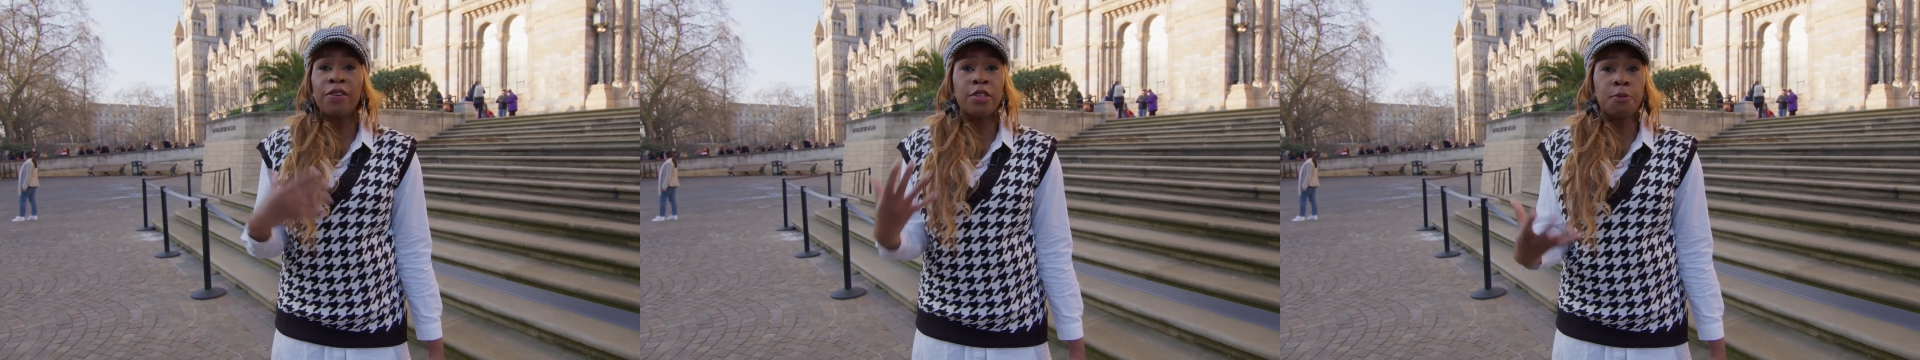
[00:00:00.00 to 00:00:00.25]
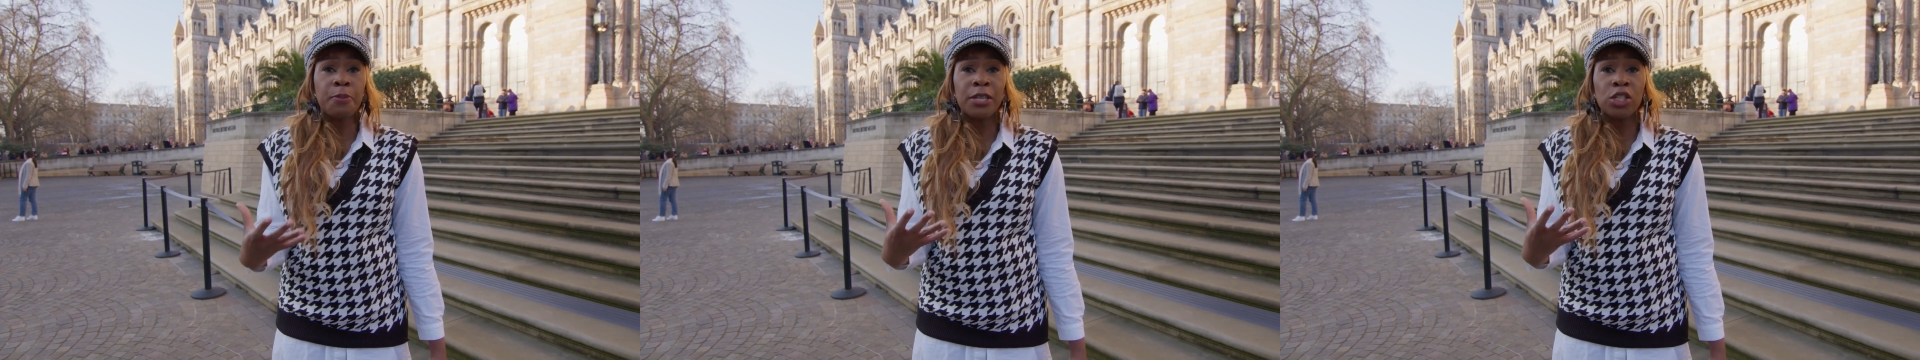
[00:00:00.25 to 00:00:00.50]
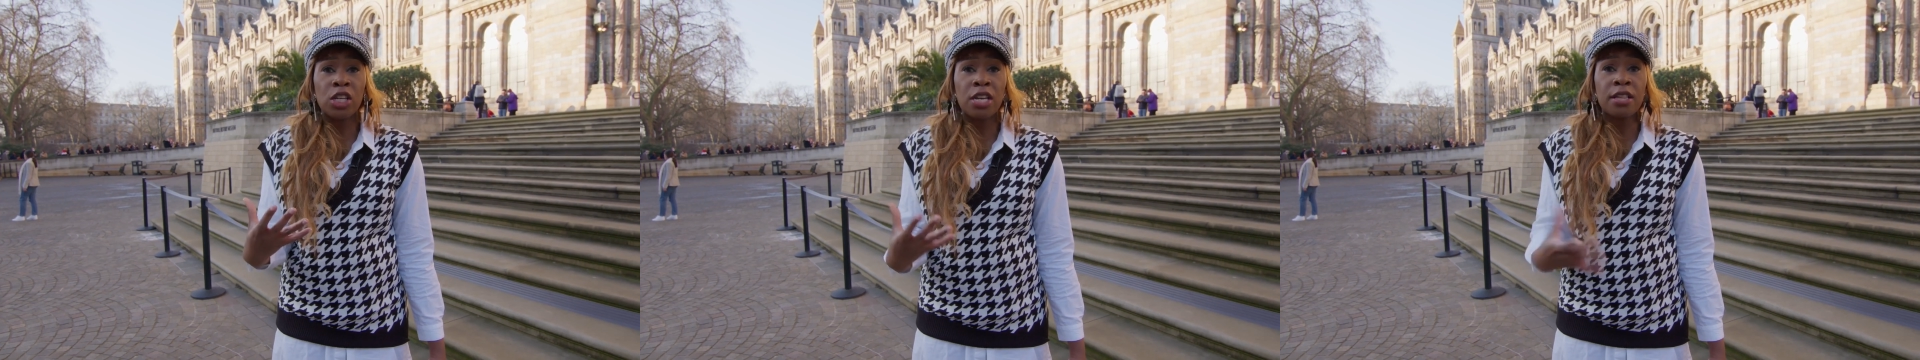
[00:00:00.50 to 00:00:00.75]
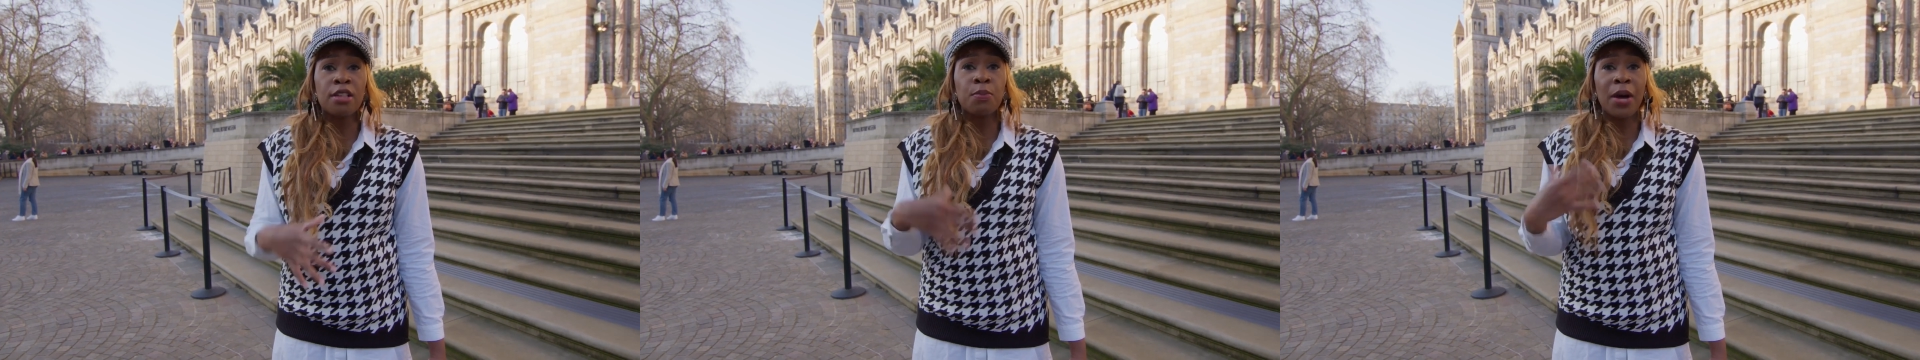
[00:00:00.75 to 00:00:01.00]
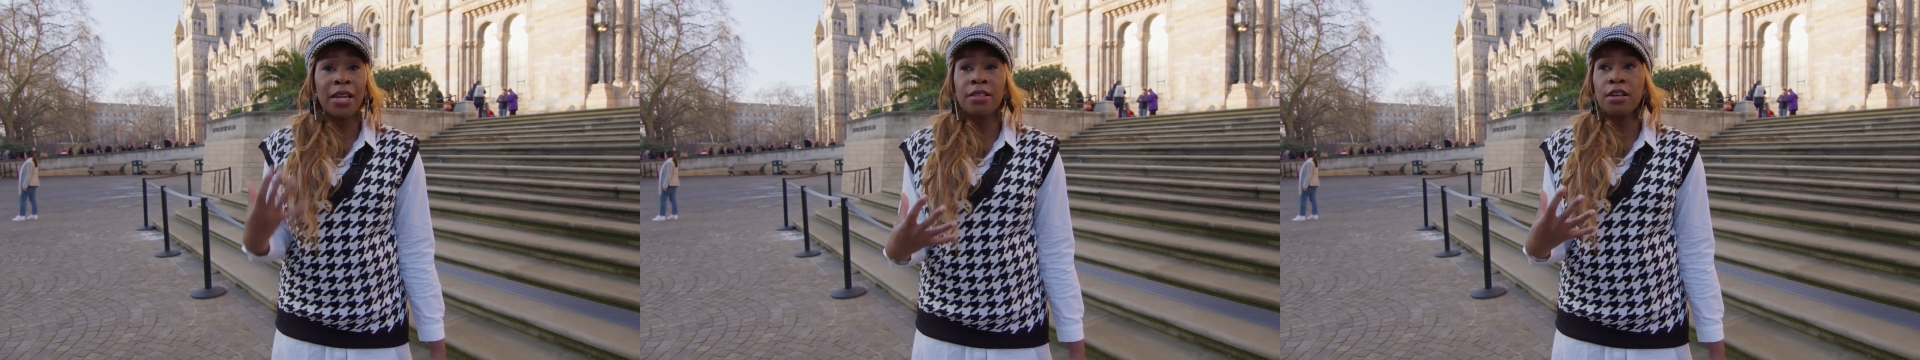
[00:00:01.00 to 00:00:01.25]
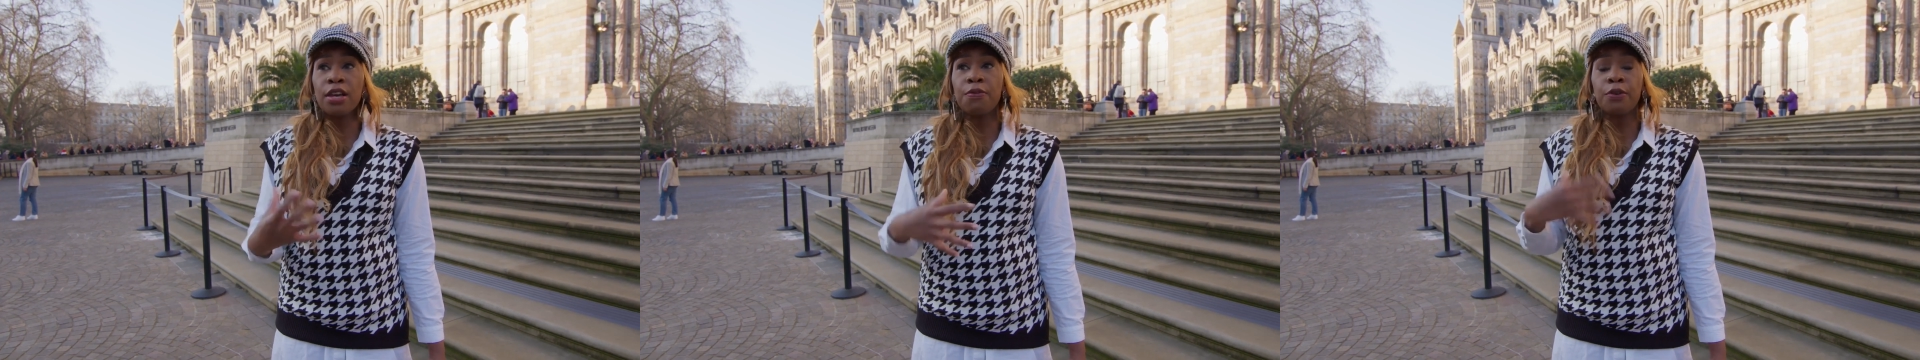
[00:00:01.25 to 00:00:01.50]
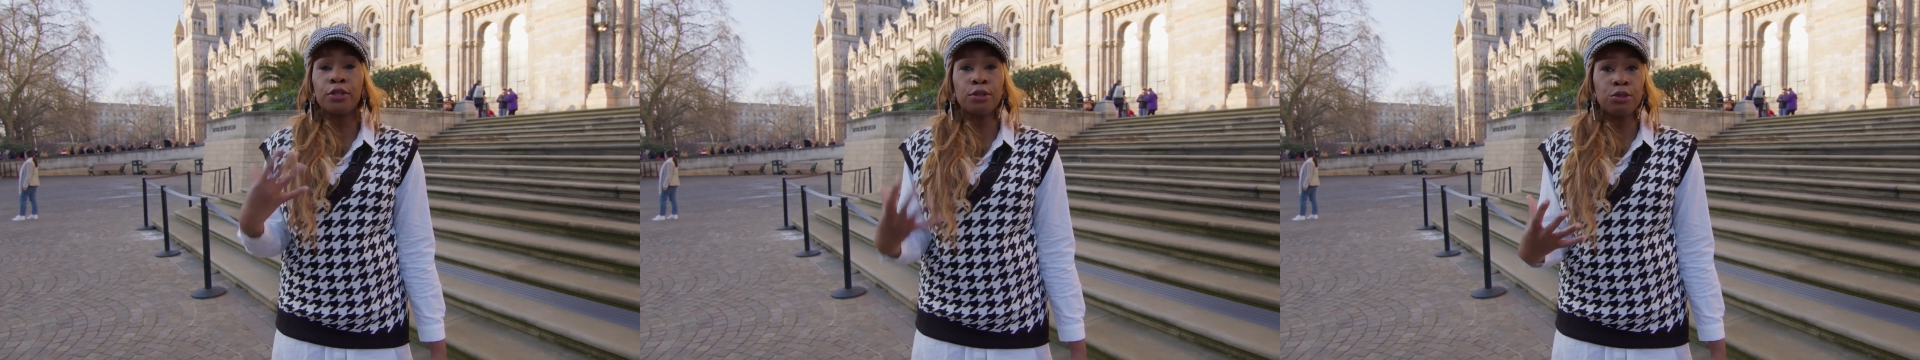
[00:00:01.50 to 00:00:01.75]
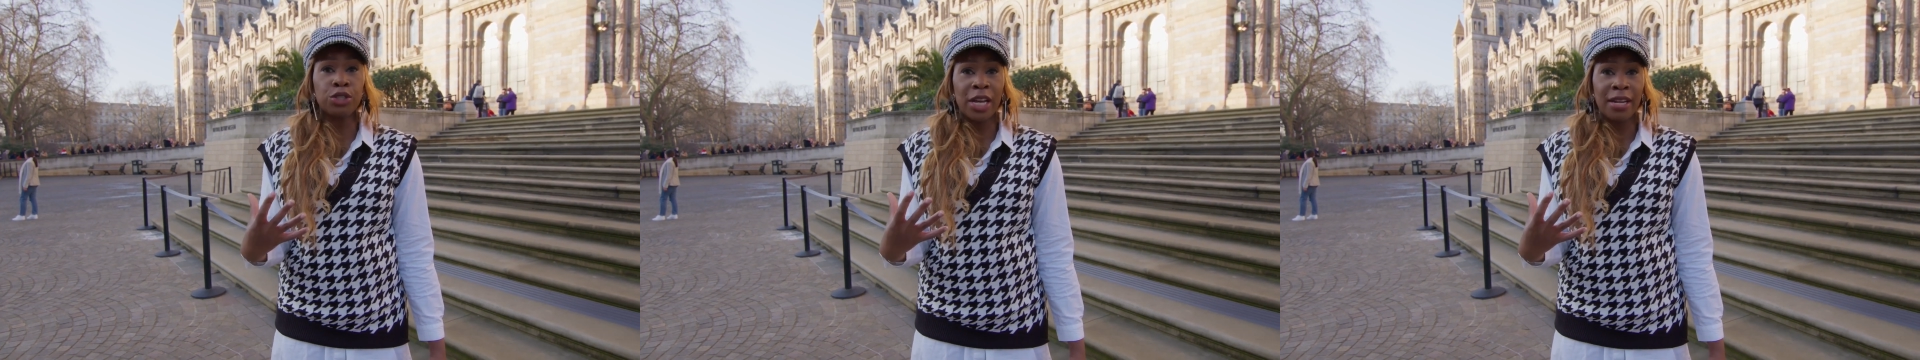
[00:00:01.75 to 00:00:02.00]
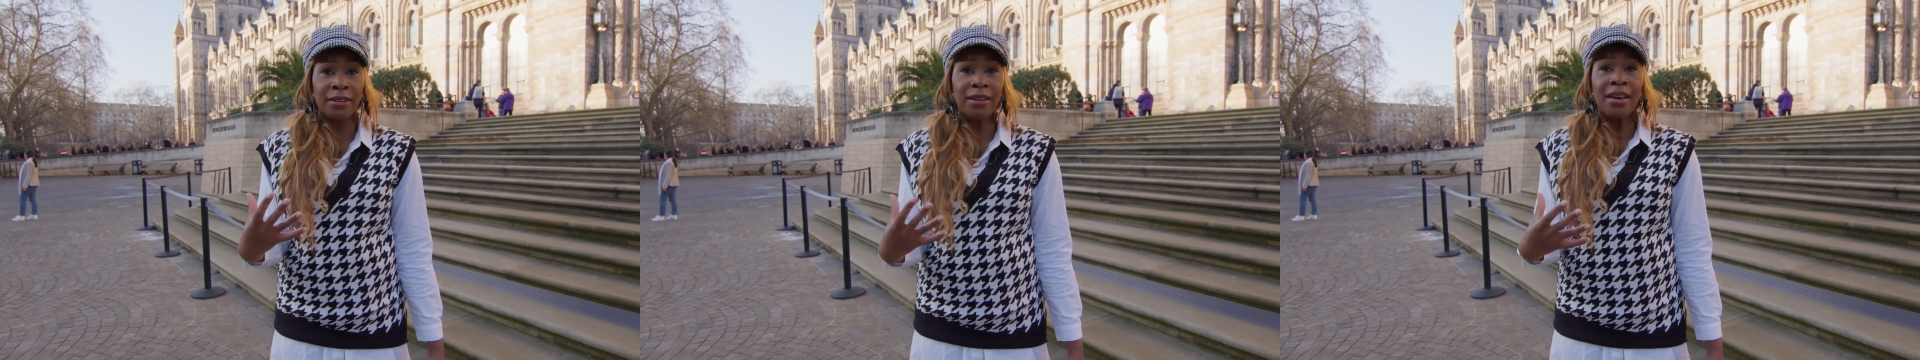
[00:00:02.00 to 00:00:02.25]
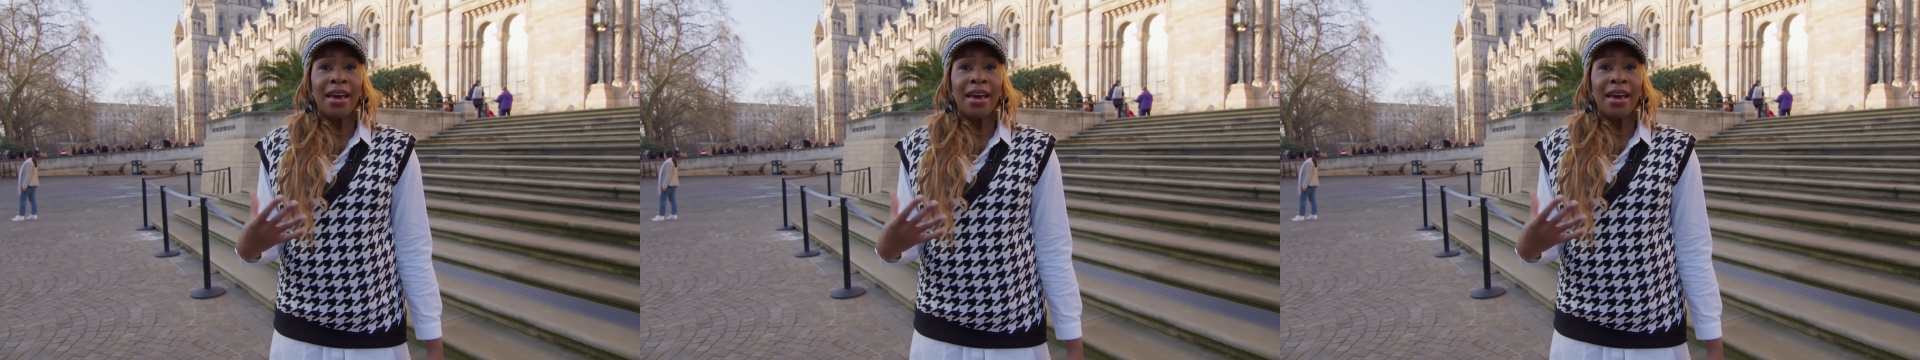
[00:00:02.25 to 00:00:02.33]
of the species as well as evolution.